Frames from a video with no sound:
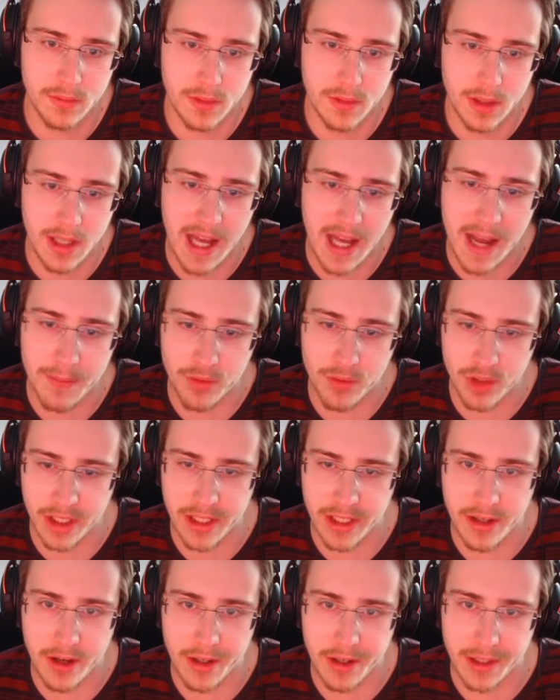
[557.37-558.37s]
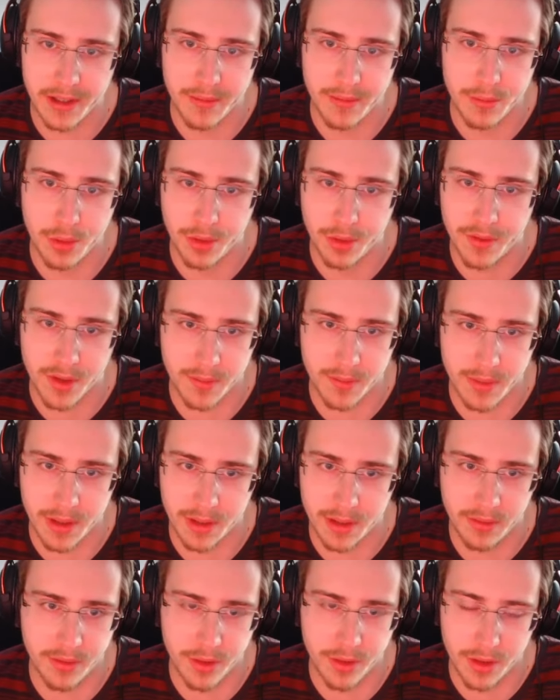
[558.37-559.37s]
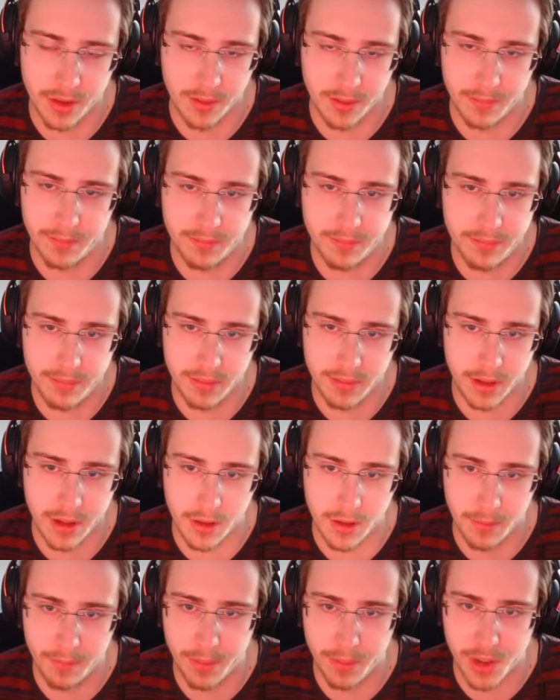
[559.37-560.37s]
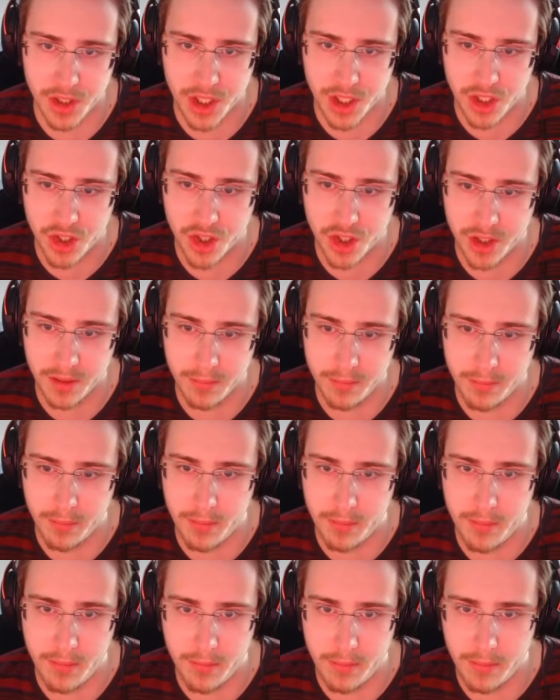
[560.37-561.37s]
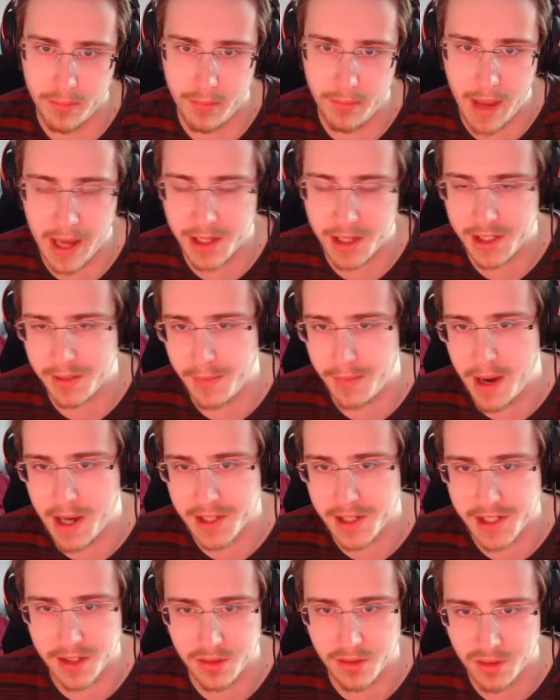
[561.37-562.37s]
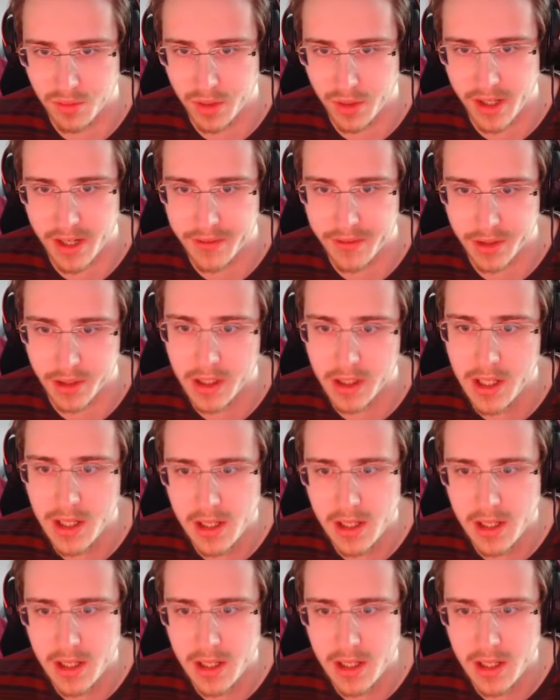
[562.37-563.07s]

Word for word: I'm really not in the mood for beat for, you know, position maximizing or whatever.